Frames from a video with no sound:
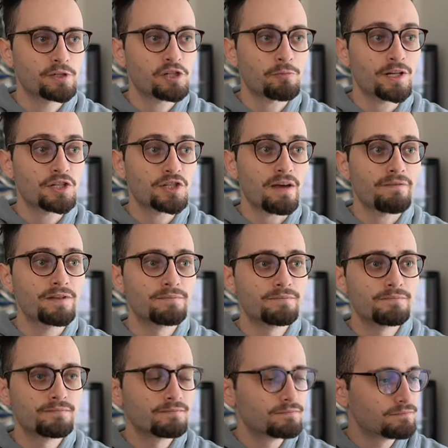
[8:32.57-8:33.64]
bishop H7.
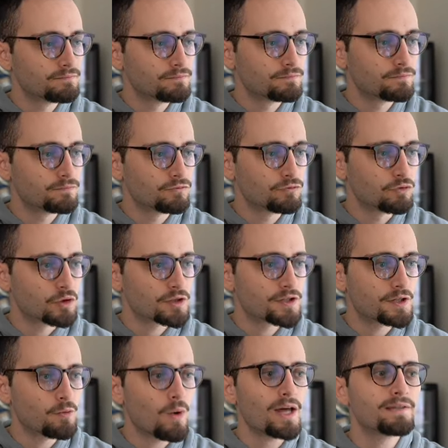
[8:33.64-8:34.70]
Rook
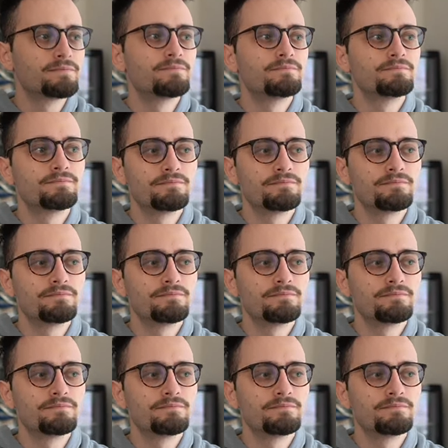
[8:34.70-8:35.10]
C1.